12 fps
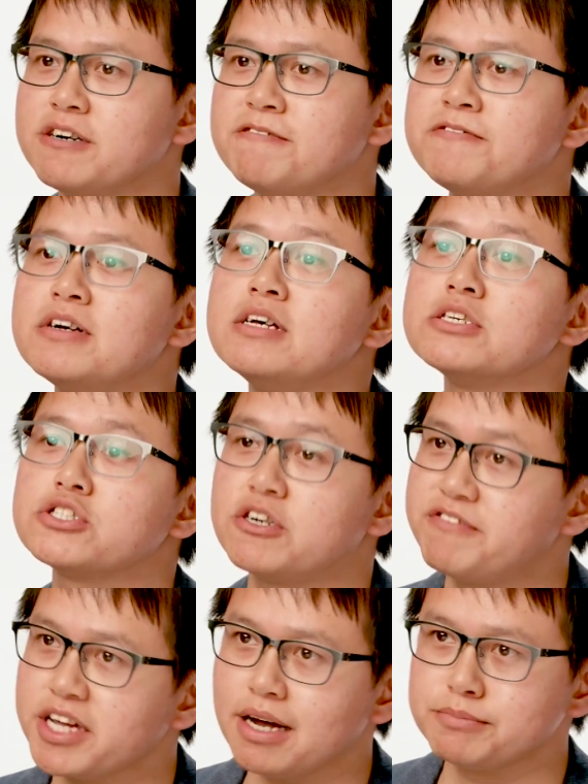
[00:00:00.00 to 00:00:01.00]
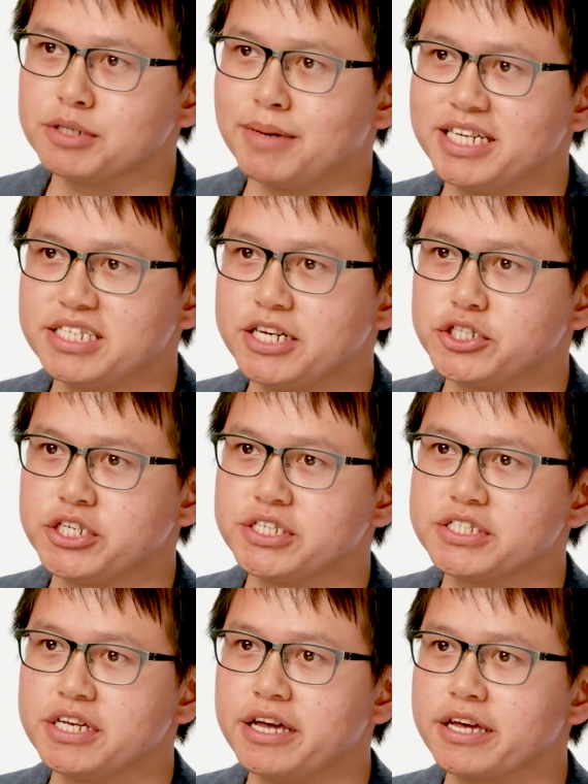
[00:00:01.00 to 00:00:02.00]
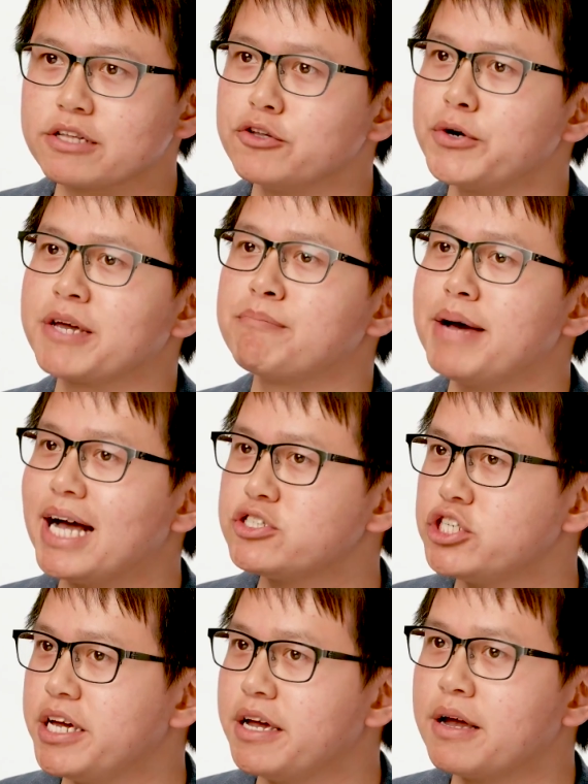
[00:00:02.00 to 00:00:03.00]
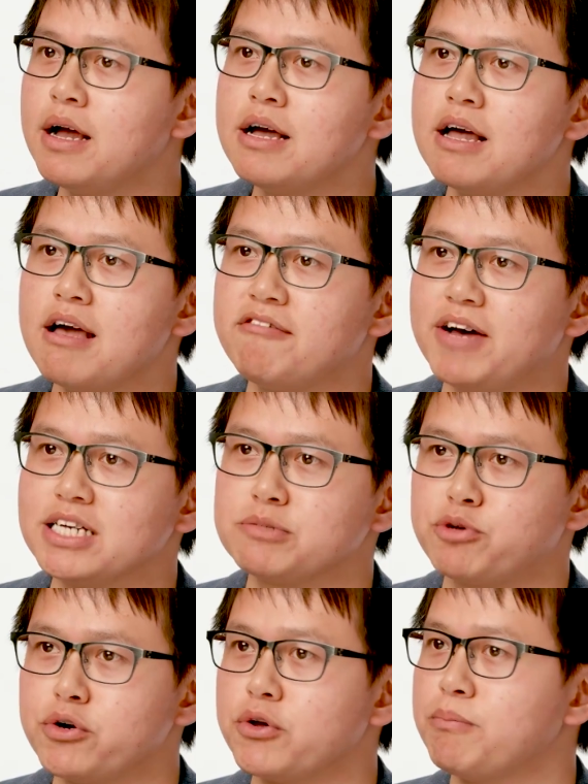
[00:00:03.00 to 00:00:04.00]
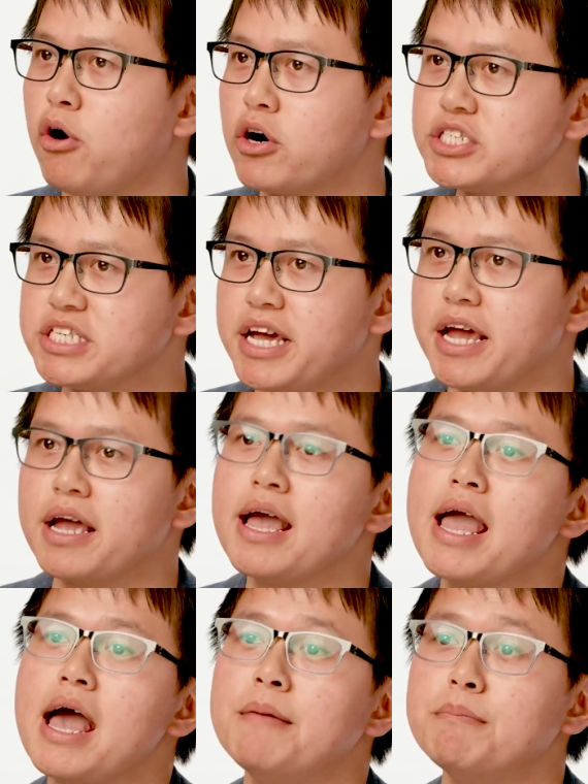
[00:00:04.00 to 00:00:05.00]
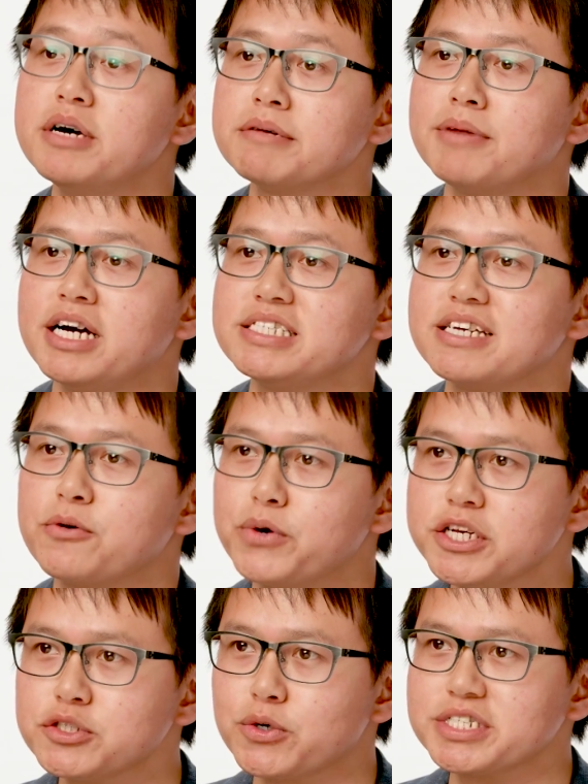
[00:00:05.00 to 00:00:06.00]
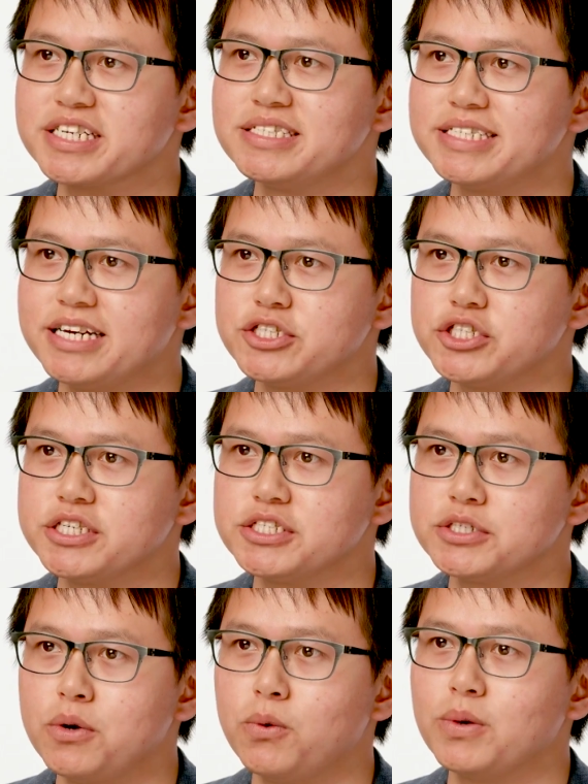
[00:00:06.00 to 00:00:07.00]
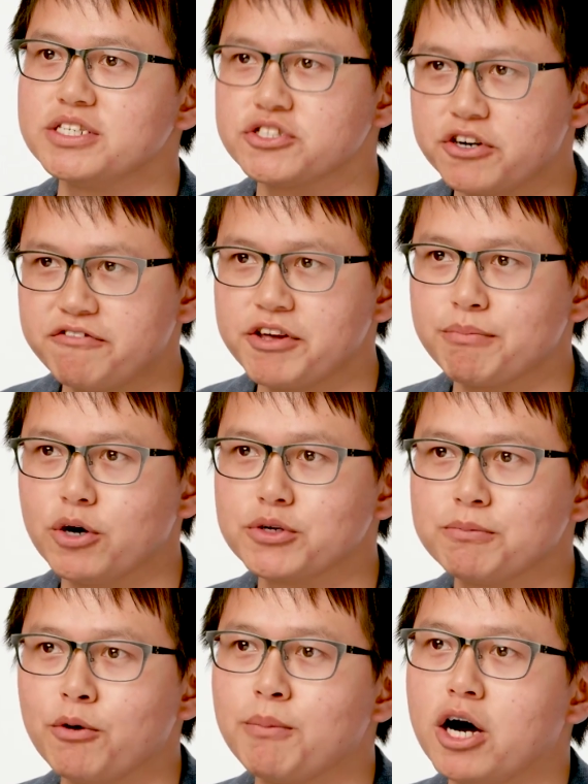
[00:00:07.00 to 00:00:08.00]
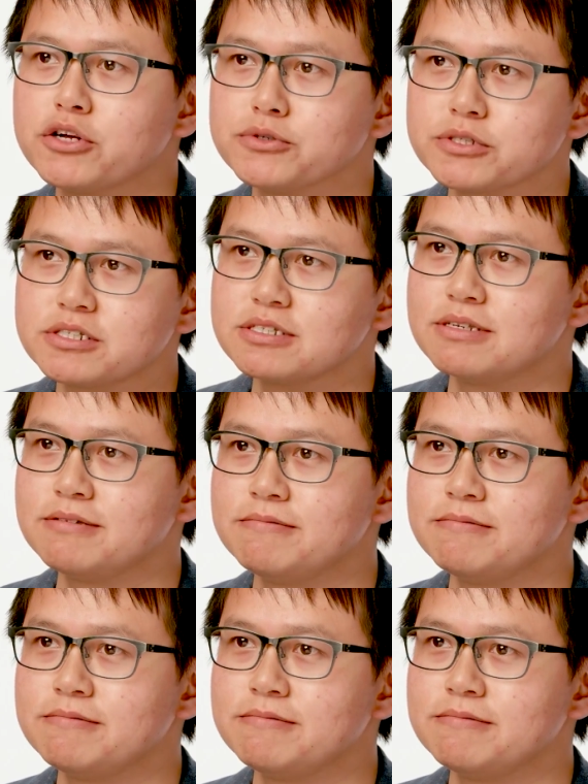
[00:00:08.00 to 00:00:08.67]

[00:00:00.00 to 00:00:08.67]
of serving optimizations, including batching, fast proto parsing, and minimizing resource contentions when serving multiple models.